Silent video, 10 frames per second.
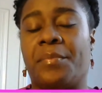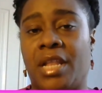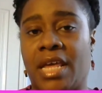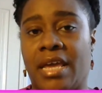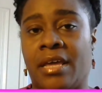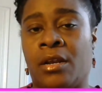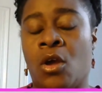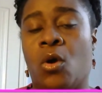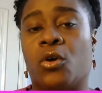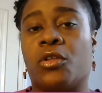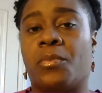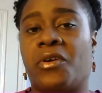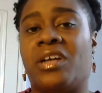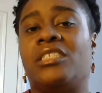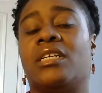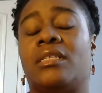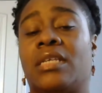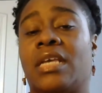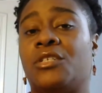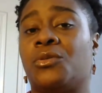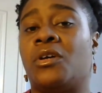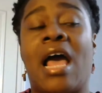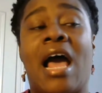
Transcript: plan or their project schedule.